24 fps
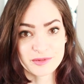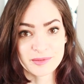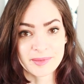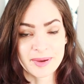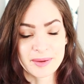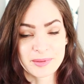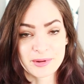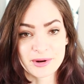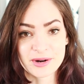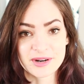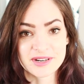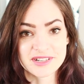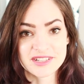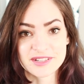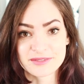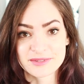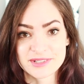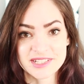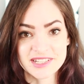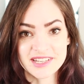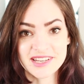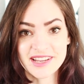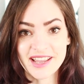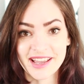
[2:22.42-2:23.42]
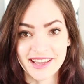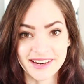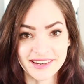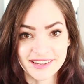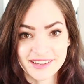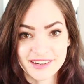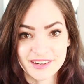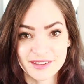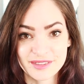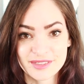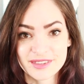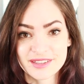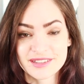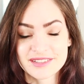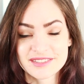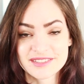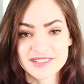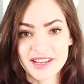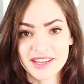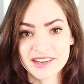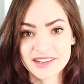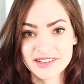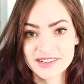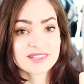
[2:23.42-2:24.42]
for my productivity and getting things
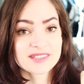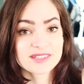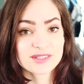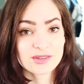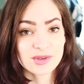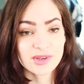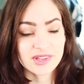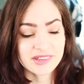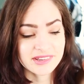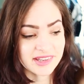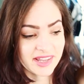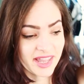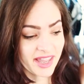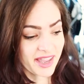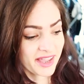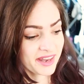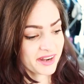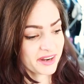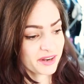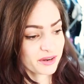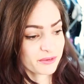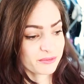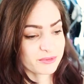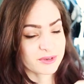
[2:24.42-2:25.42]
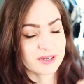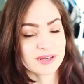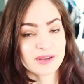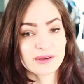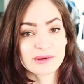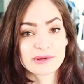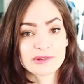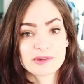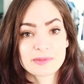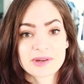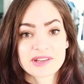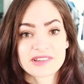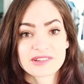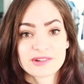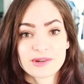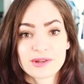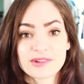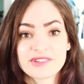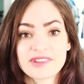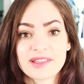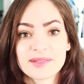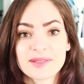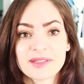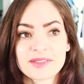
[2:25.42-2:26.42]
done. So yes, it can edit videos, but it's
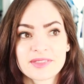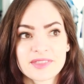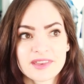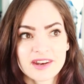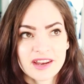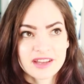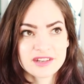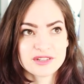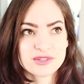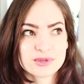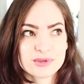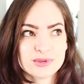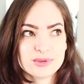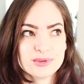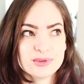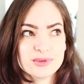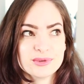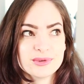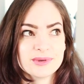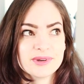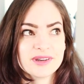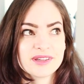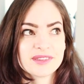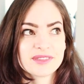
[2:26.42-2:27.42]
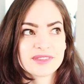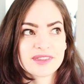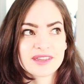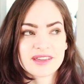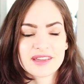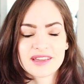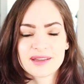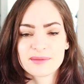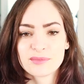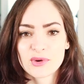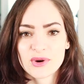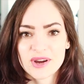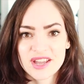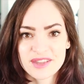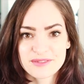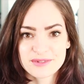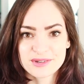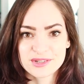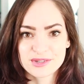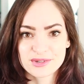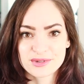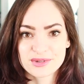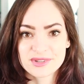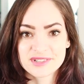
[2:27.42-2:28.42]
not something that I do the more
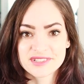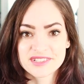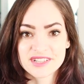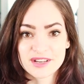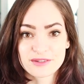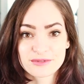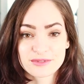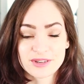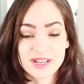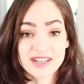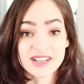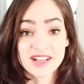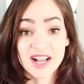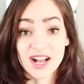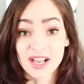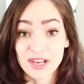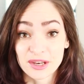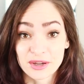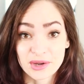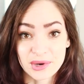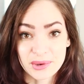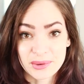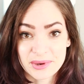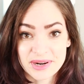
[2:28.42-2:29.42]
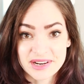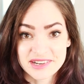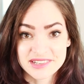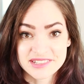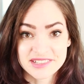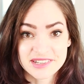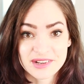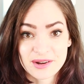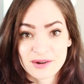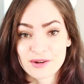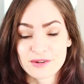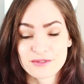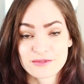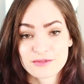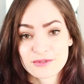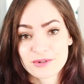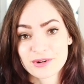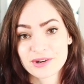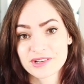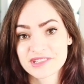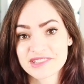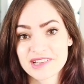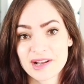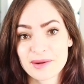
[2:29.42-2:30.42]
heavy duty stuff like color correcting on,
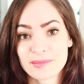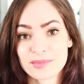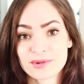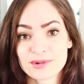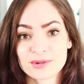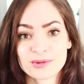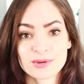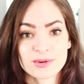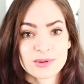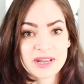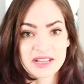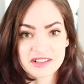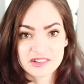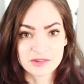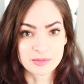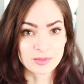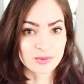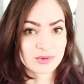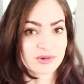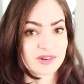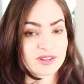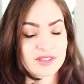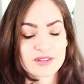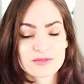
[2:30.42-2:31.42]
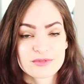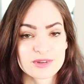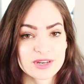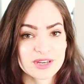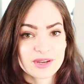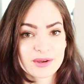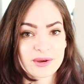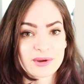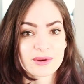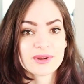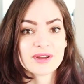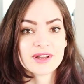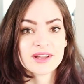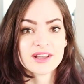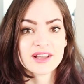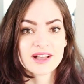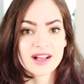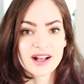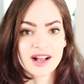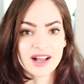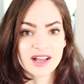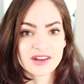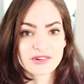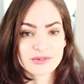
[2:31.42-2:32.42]
for example, or exporting the video.
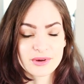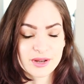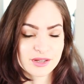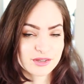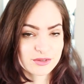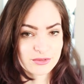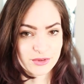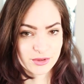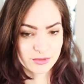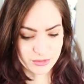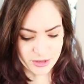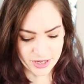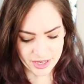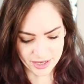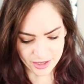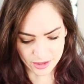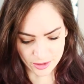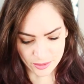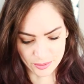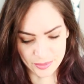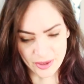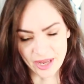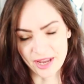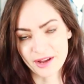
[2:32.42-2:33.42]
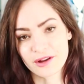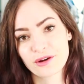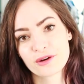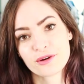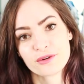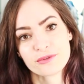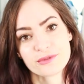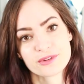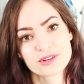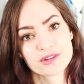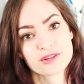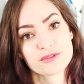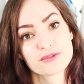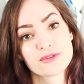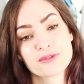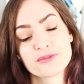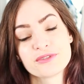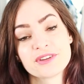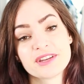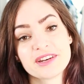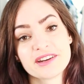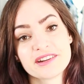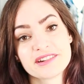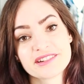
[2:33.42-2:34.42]
I transfer the file back over to the
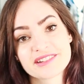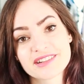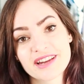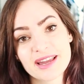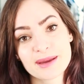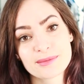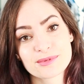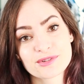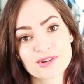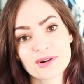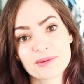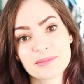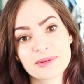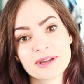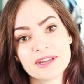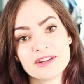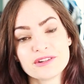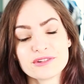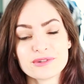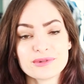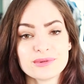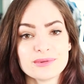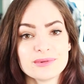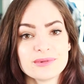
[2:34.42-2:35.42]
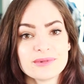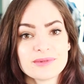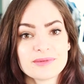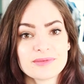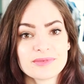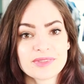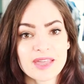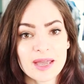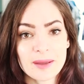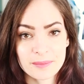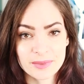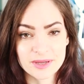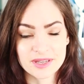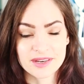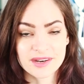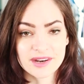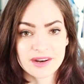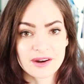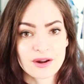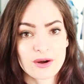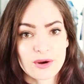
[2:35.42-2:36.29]
15-inch laptop and do that bit at